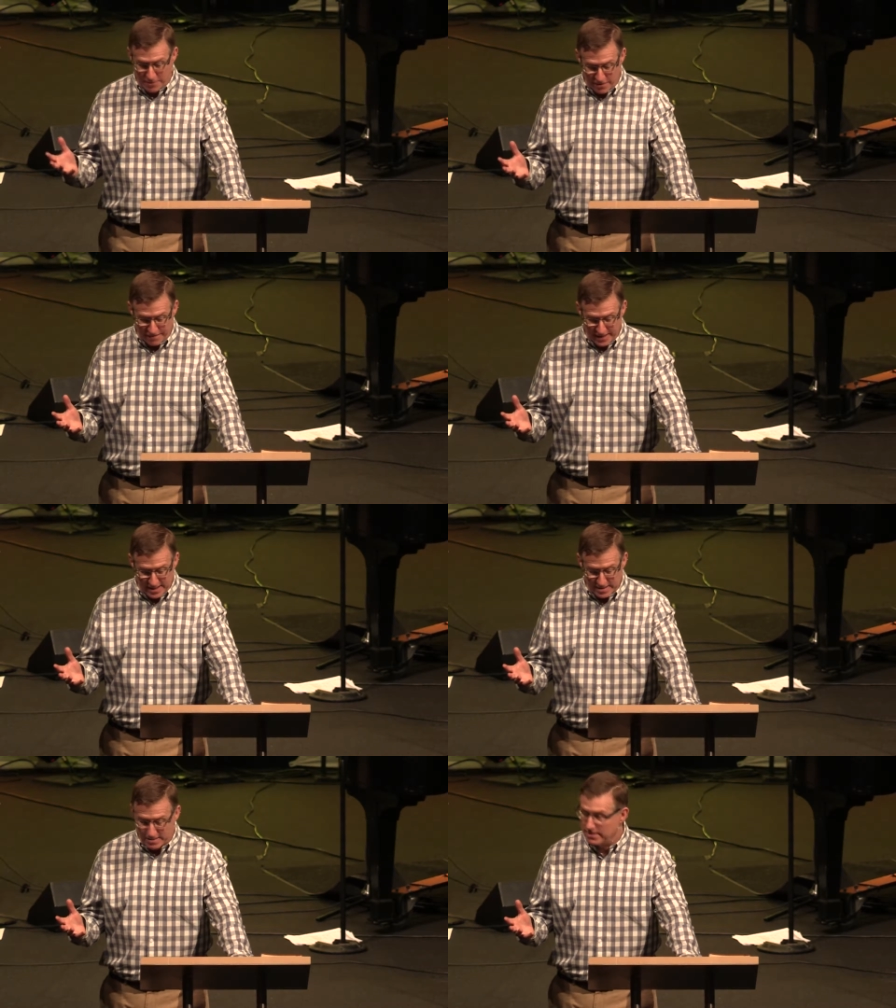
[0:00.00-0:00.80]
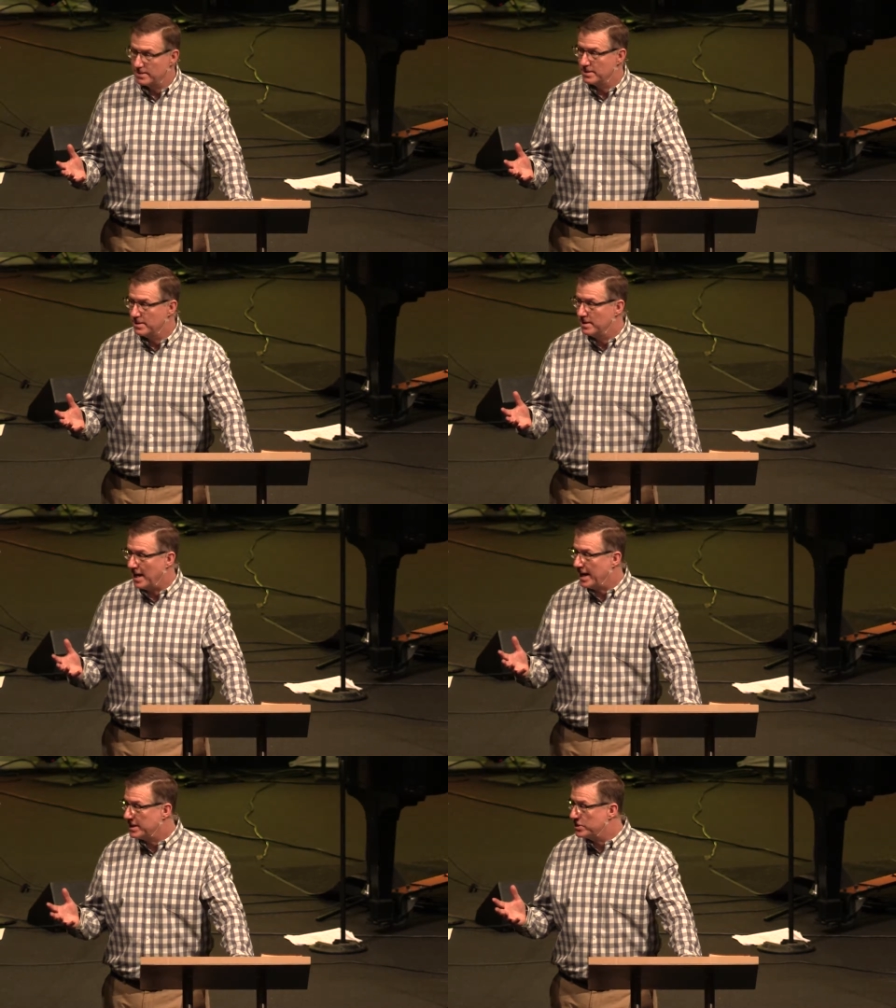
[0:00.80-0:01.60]
perfect.
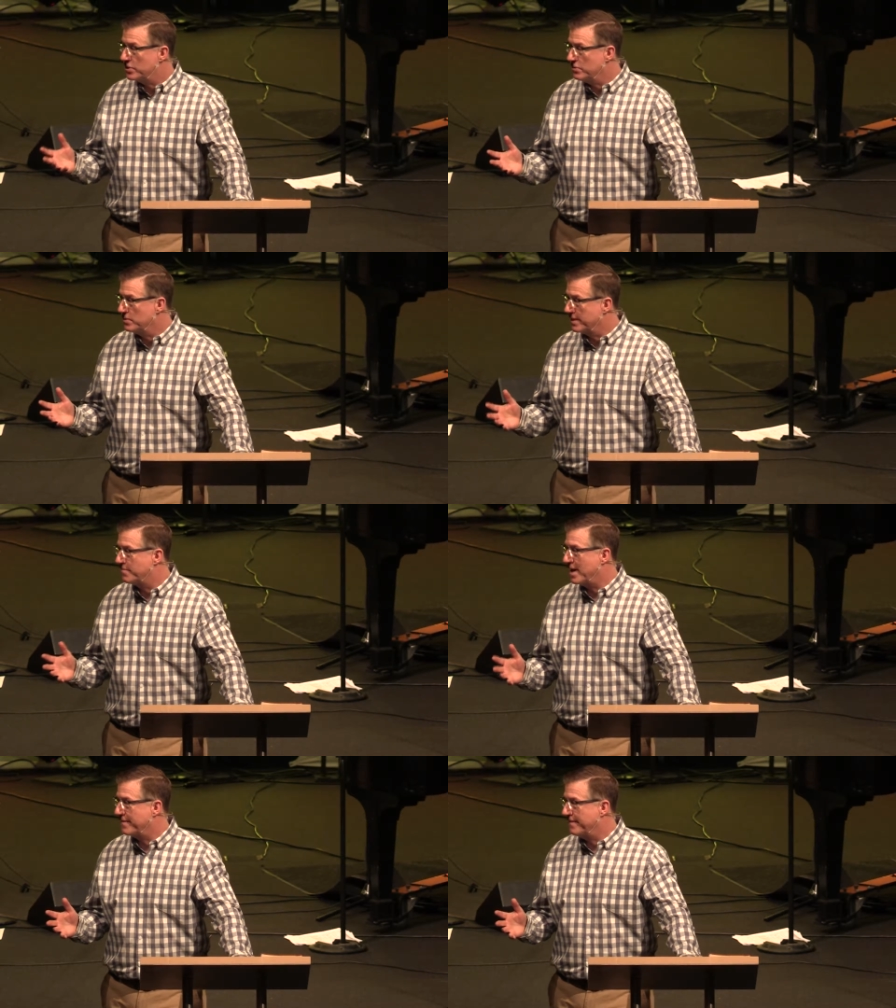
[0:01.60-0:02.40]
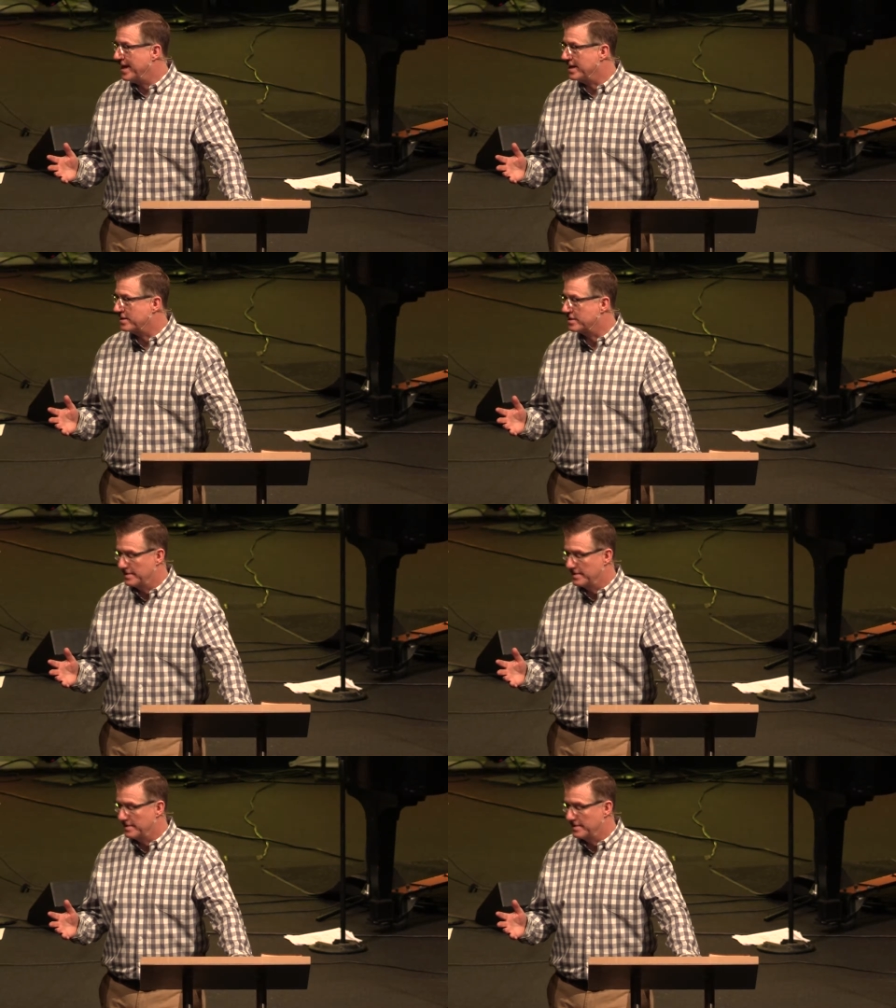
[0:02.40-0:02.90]
I too live by faith.